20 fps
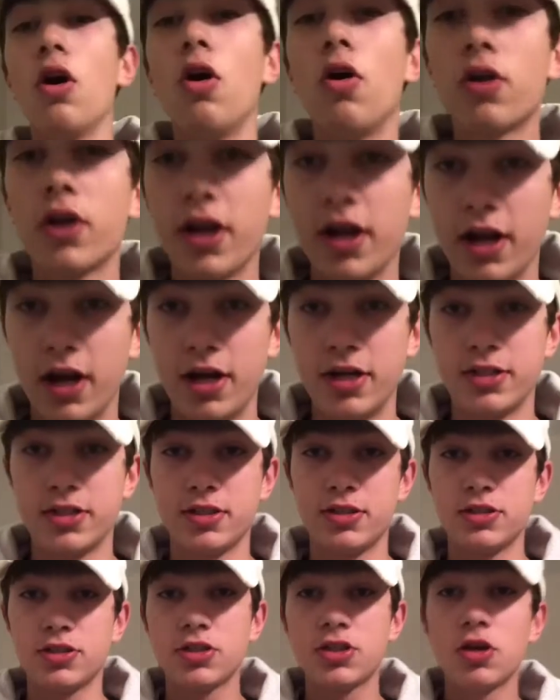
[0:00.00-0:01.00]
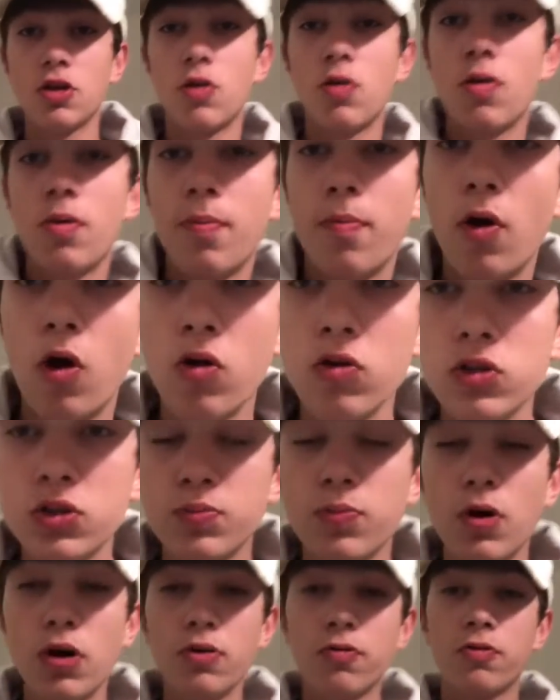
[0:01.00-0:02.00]
Okay guys, so
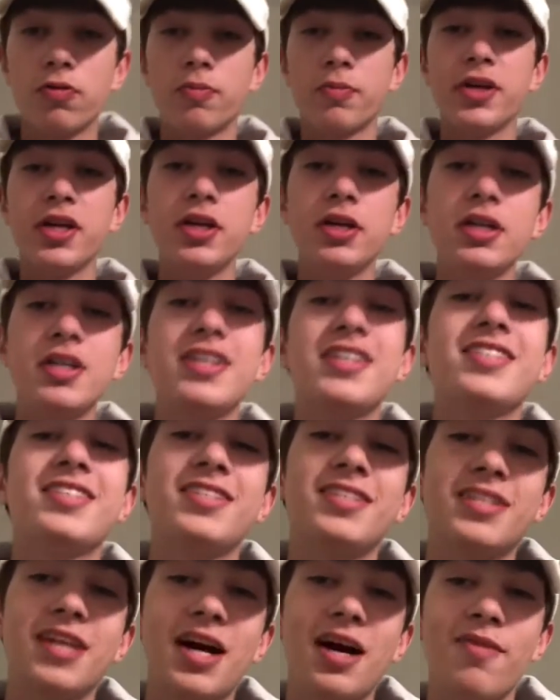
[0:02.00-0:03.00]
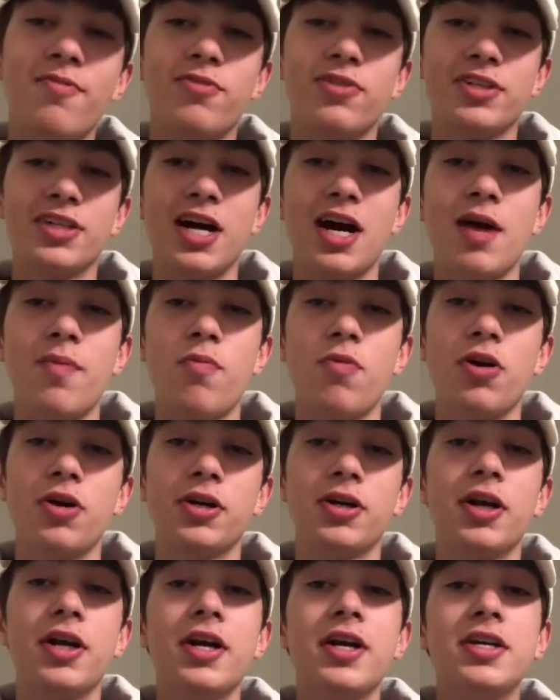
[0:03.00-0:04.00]
post-spawn for me is the time for
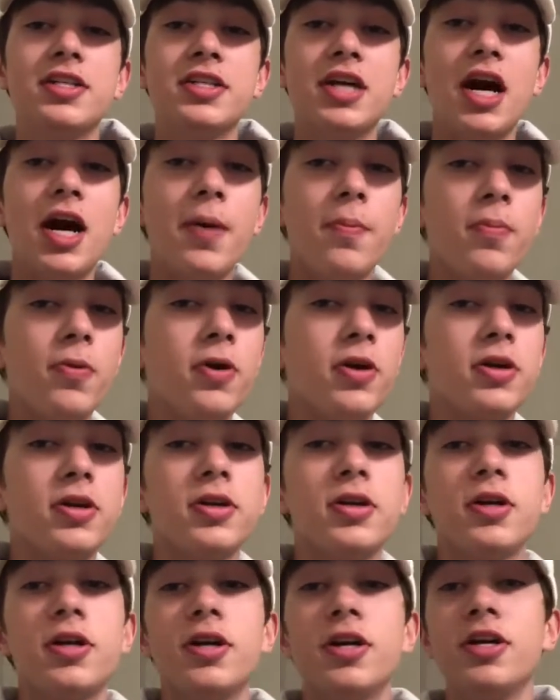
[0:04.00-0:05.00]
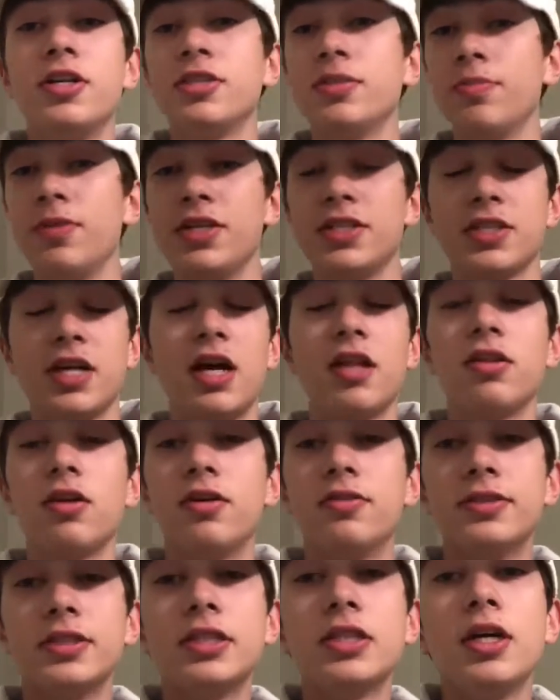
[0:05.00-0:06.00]
topwater. Topwater is amazing, I
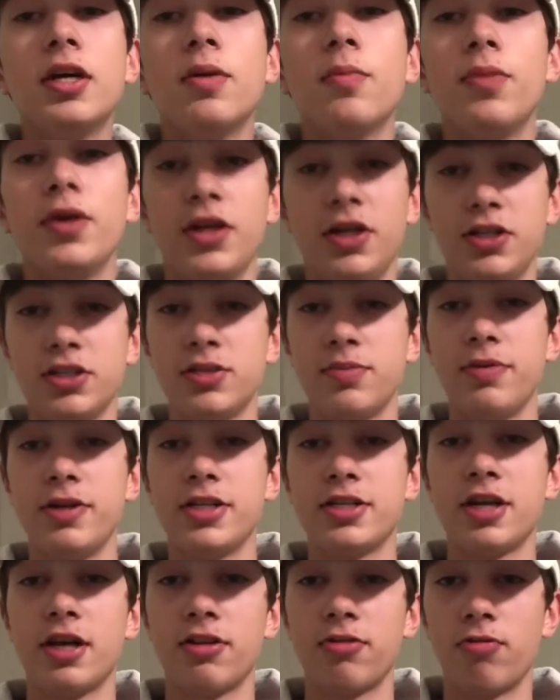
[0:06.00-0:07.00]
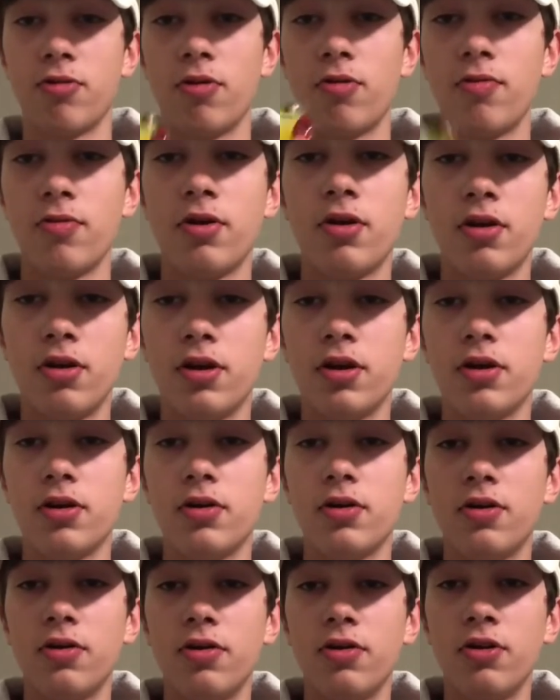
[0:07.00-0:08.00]
love it, but here's the baits I throw.
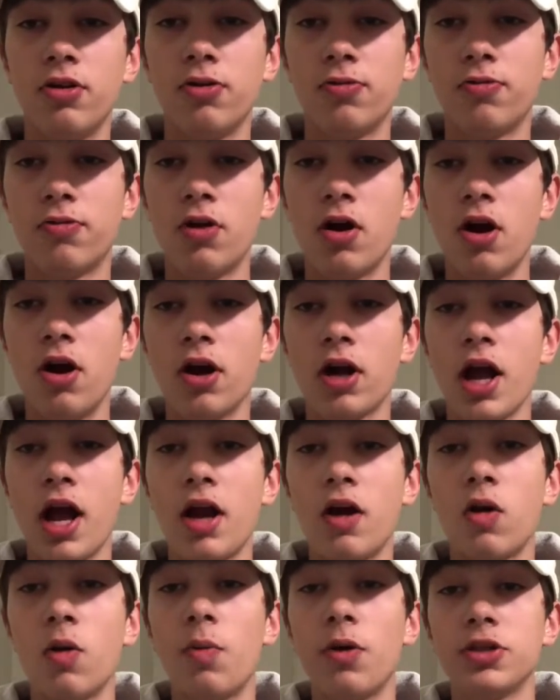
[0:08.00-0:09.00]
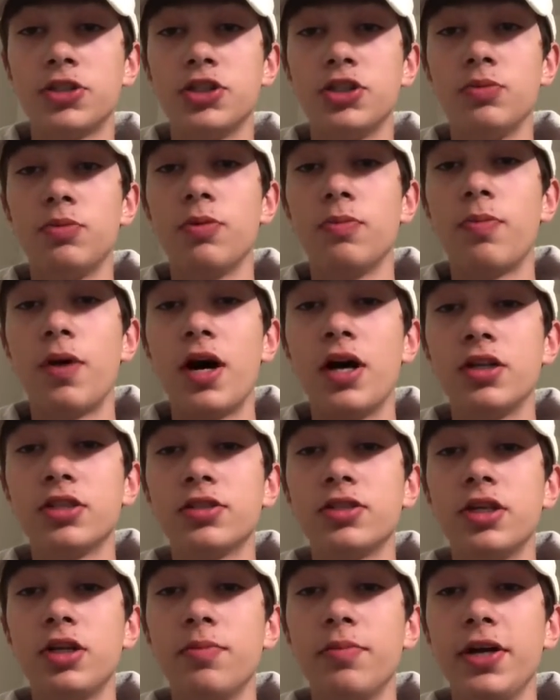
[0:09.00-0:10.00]
Little frog, I don't know about you, but ponds
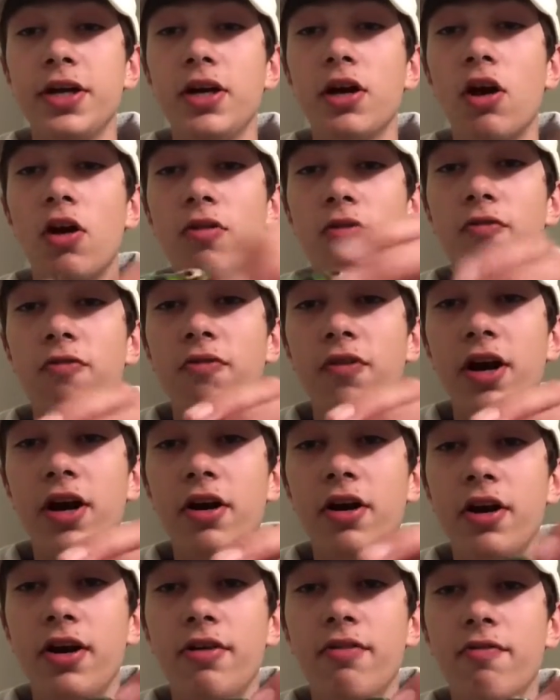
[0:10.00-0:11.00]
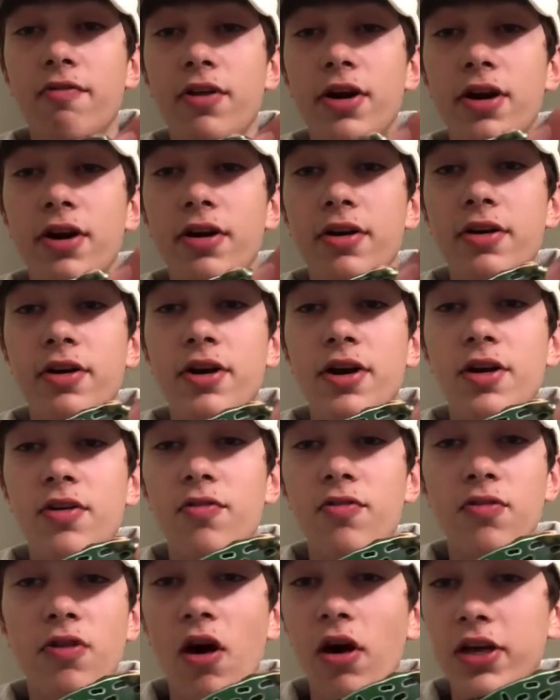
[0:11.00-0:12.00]
near me are very, very
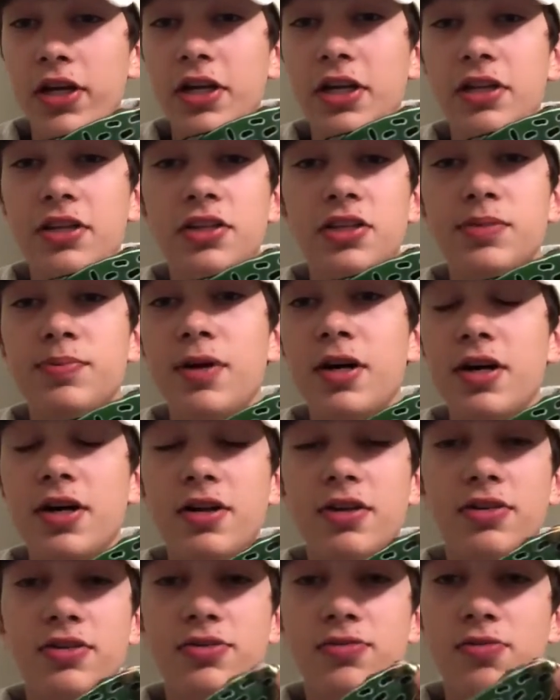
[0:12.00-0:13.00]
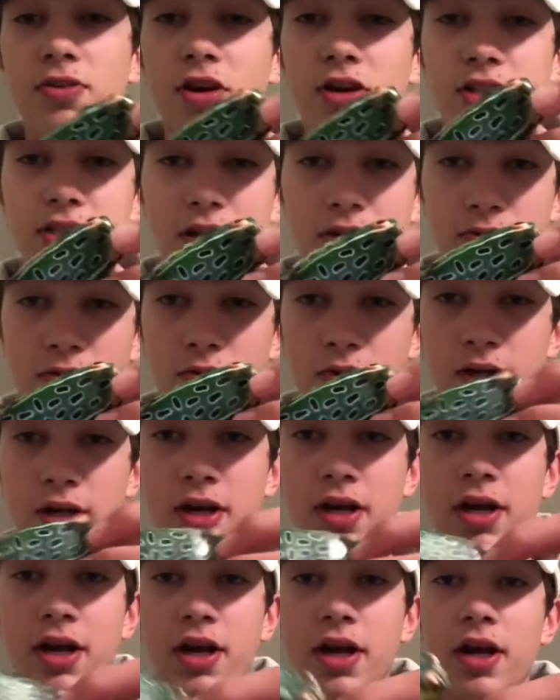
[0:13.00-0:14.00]
froggy. There's frogs everywhere,
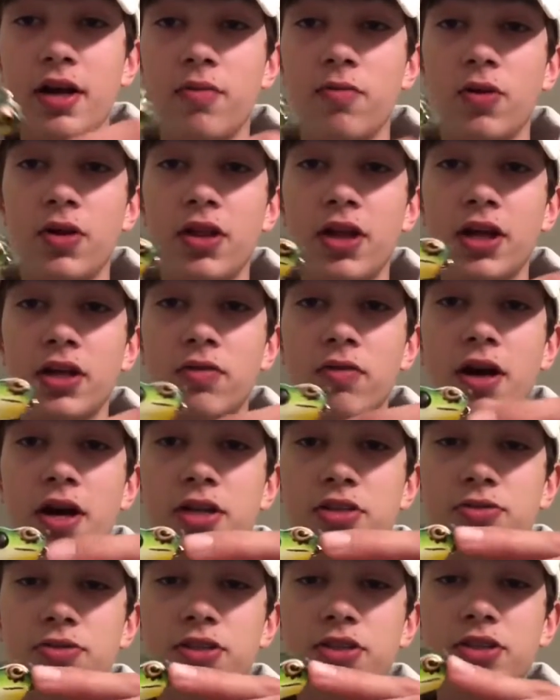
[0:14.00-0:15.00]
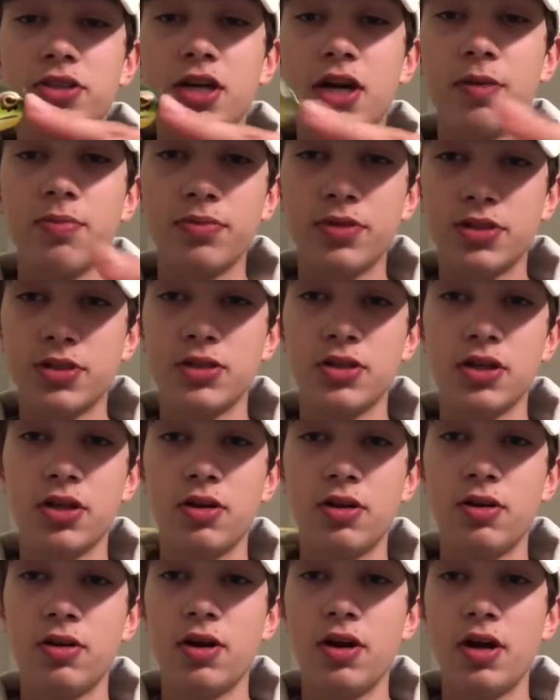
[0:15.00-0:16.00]
and when that grass reaches top, this is a
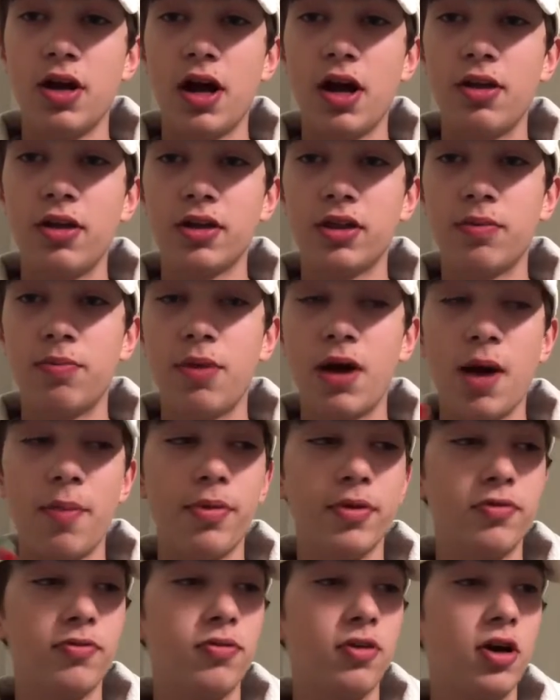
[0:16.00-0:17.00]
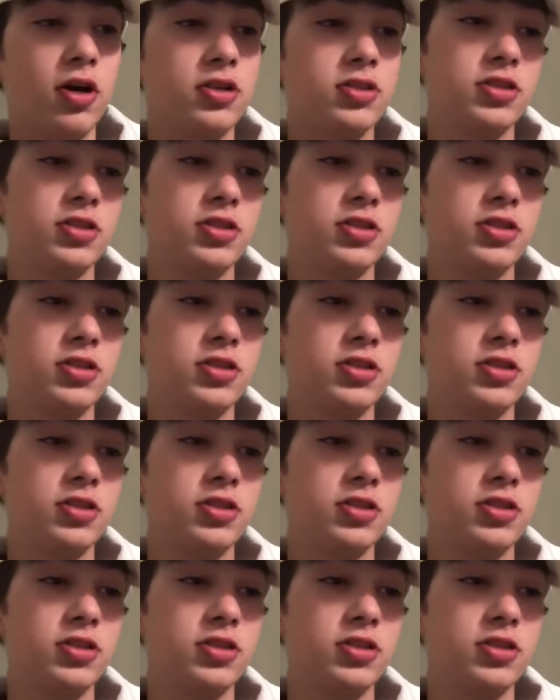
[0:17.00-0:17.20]
good, I like the popping frogs